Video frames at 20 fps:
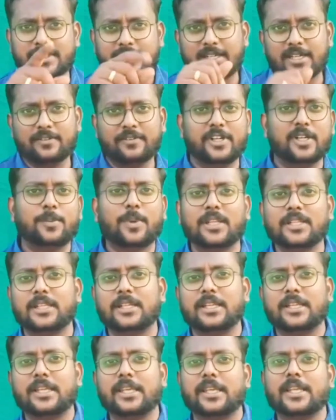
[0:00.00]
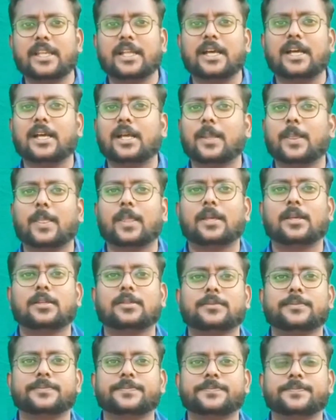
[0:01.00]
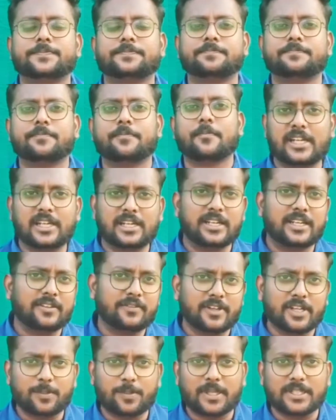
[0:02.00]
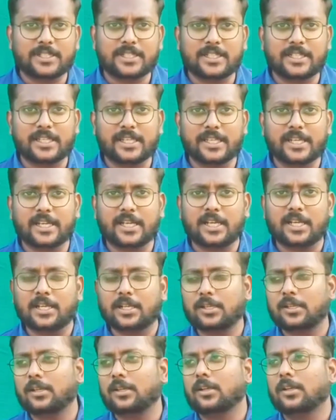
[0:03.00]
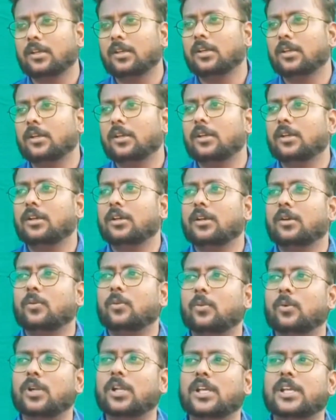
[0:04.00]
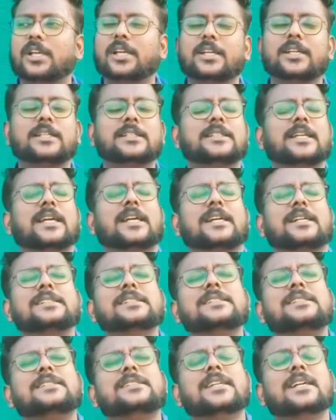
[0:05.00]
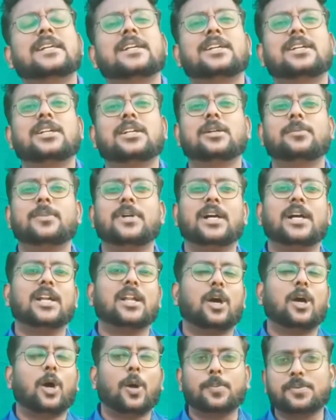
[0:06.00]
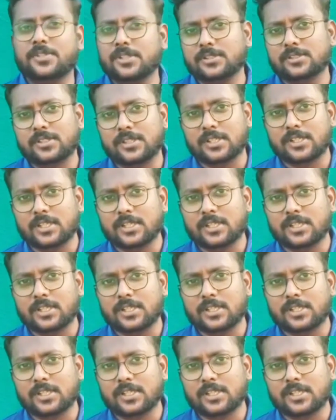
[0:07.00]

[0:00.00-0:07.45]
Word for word: you are watching the channel, if you are watching the channel, you have options. So,